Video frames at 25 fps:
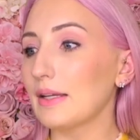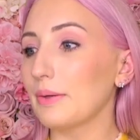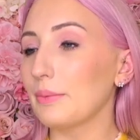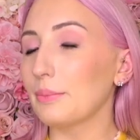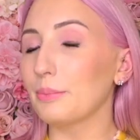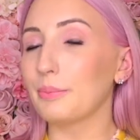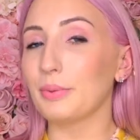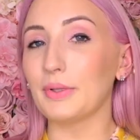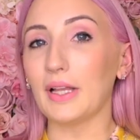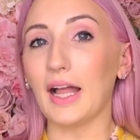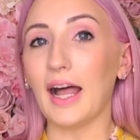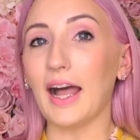
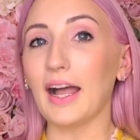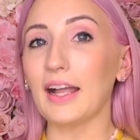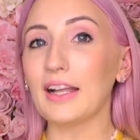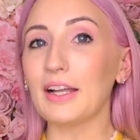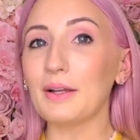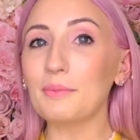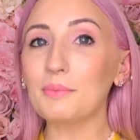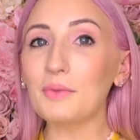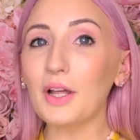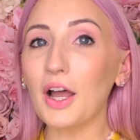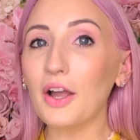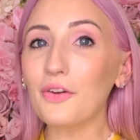black
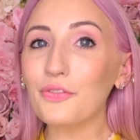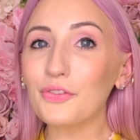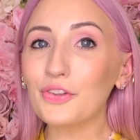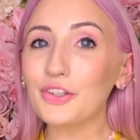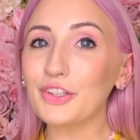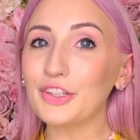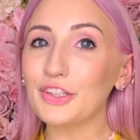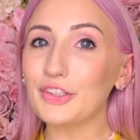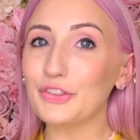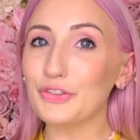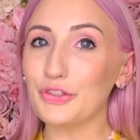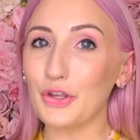I'm not
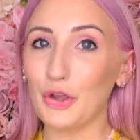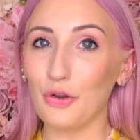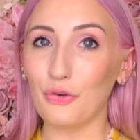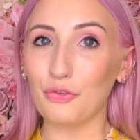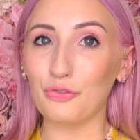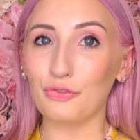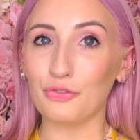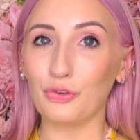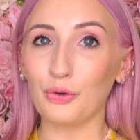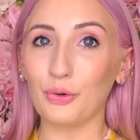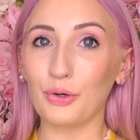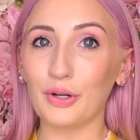really
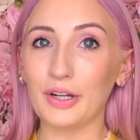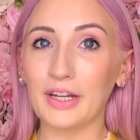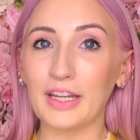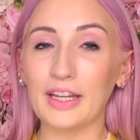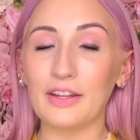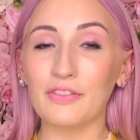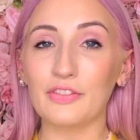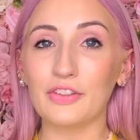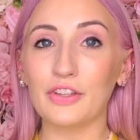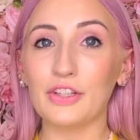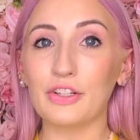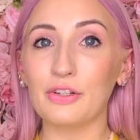known for
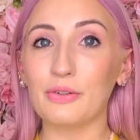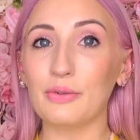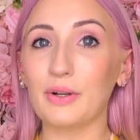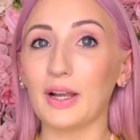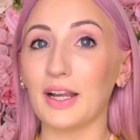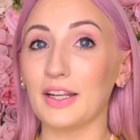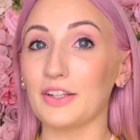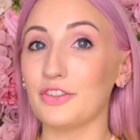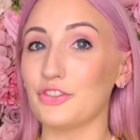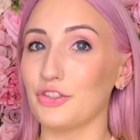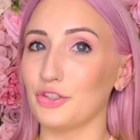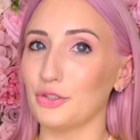even though
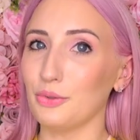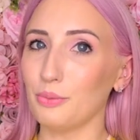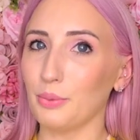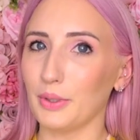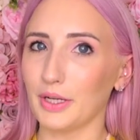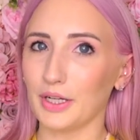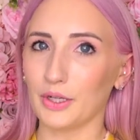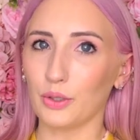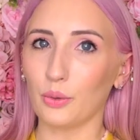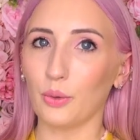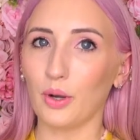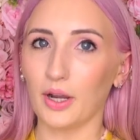I do
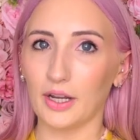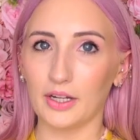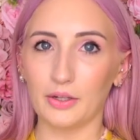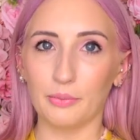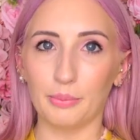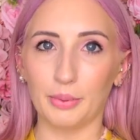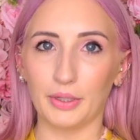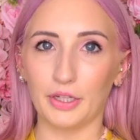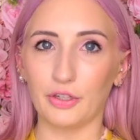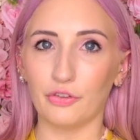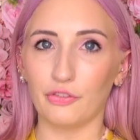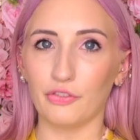wear quite a
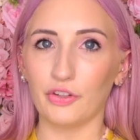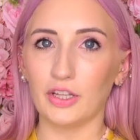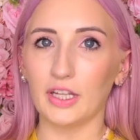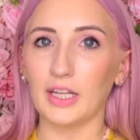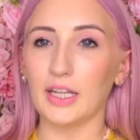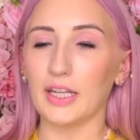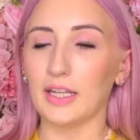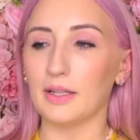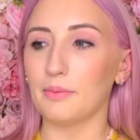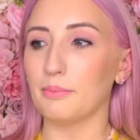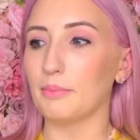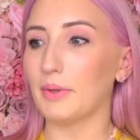bit of
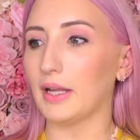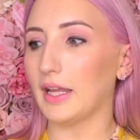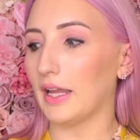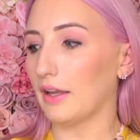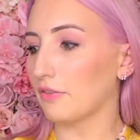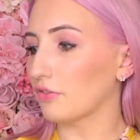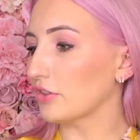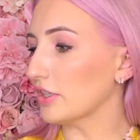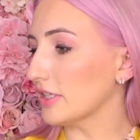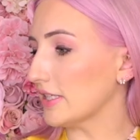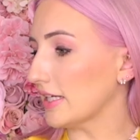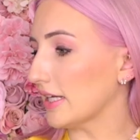it in my
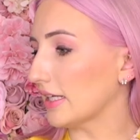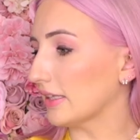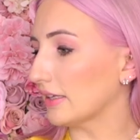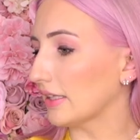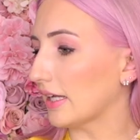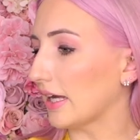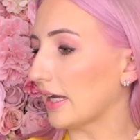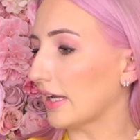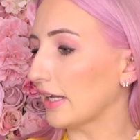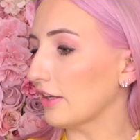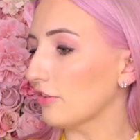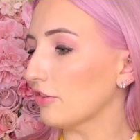everyday
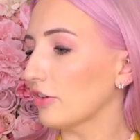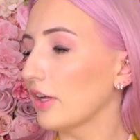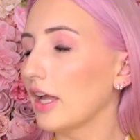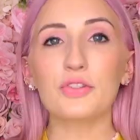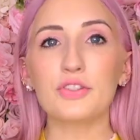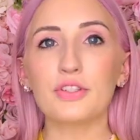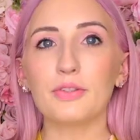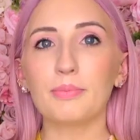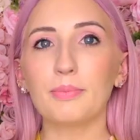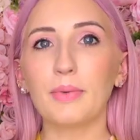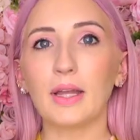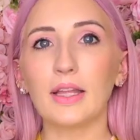life.
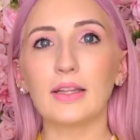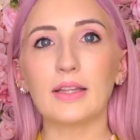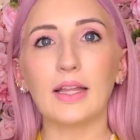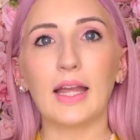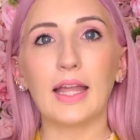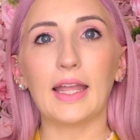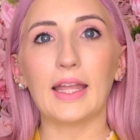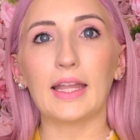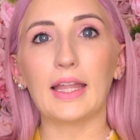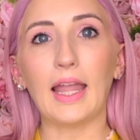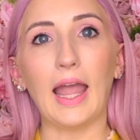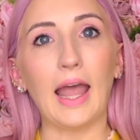Most of my
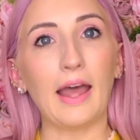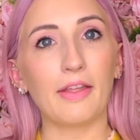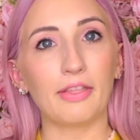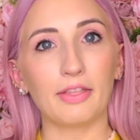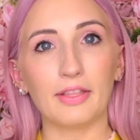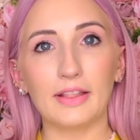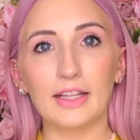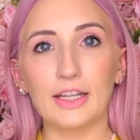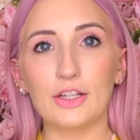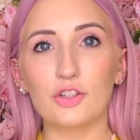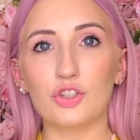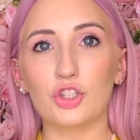like
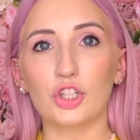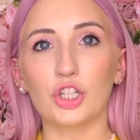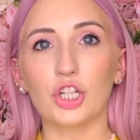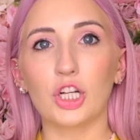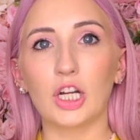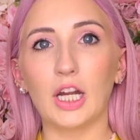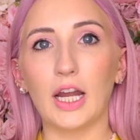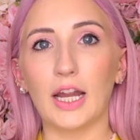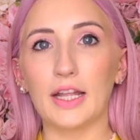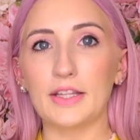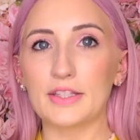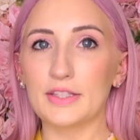
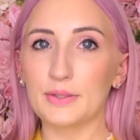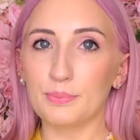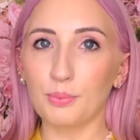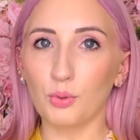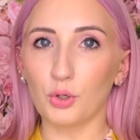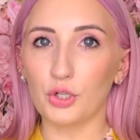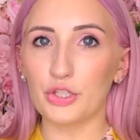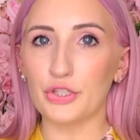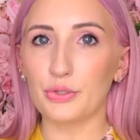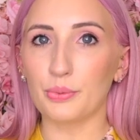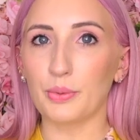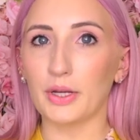athleisure and
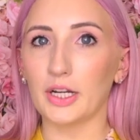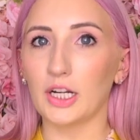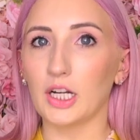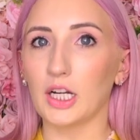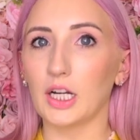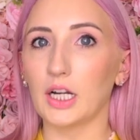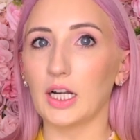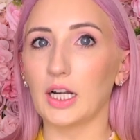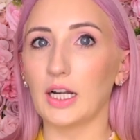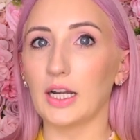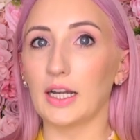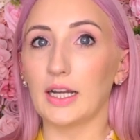
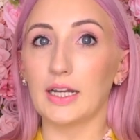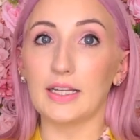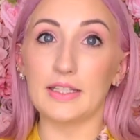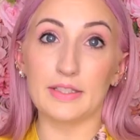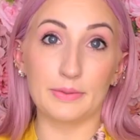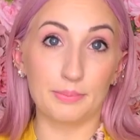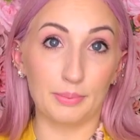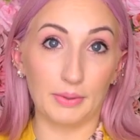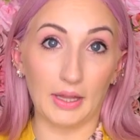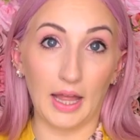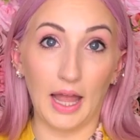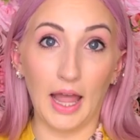sportswear
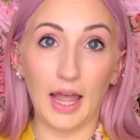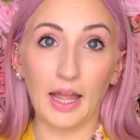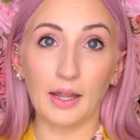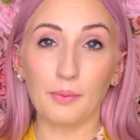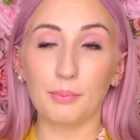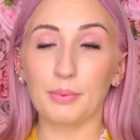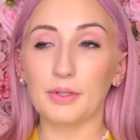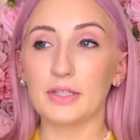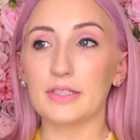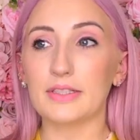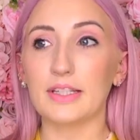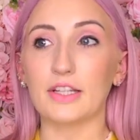is
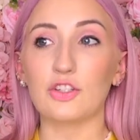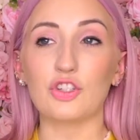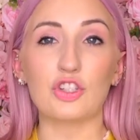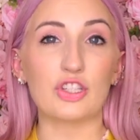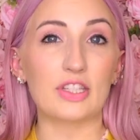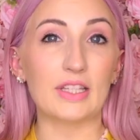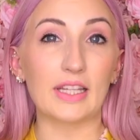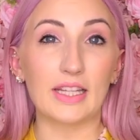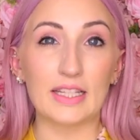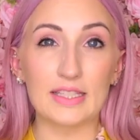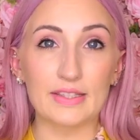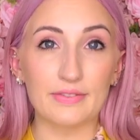black because I
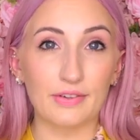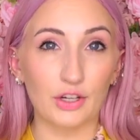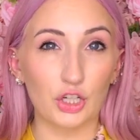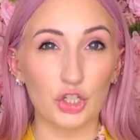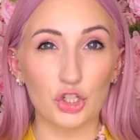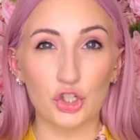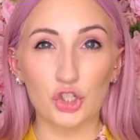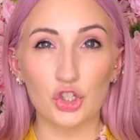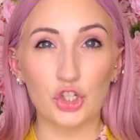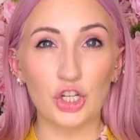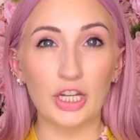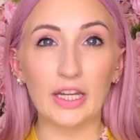just think it's very
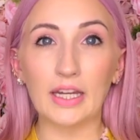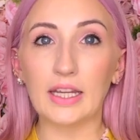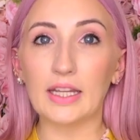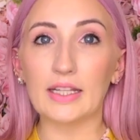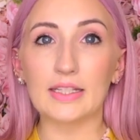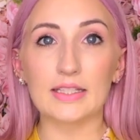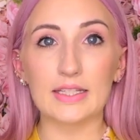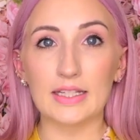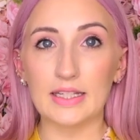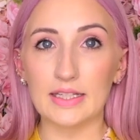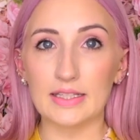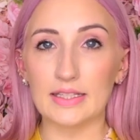chic
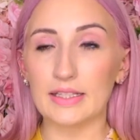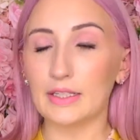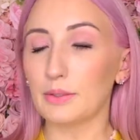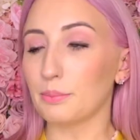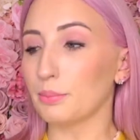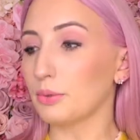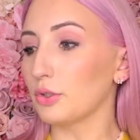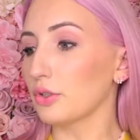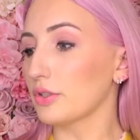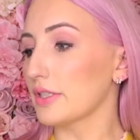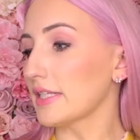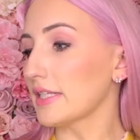it's easy to pull